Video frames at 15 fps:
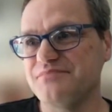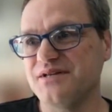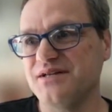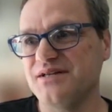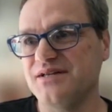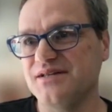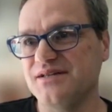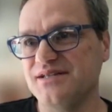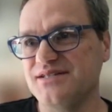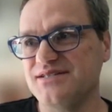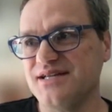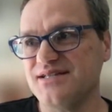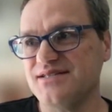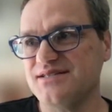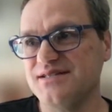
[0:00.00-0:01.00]
at least
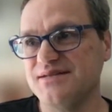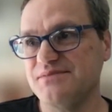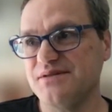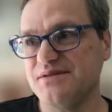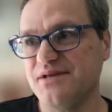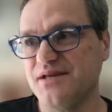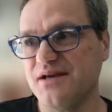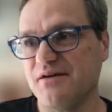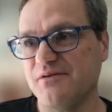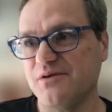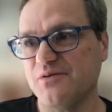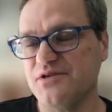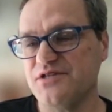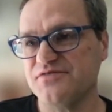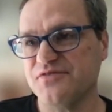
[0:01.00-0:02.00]
that seemed to be how
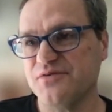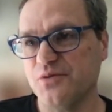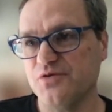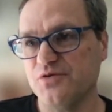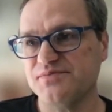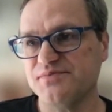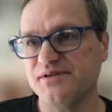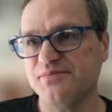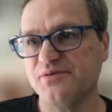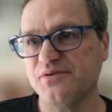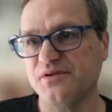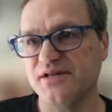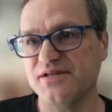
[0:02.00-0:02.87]
it was for most people.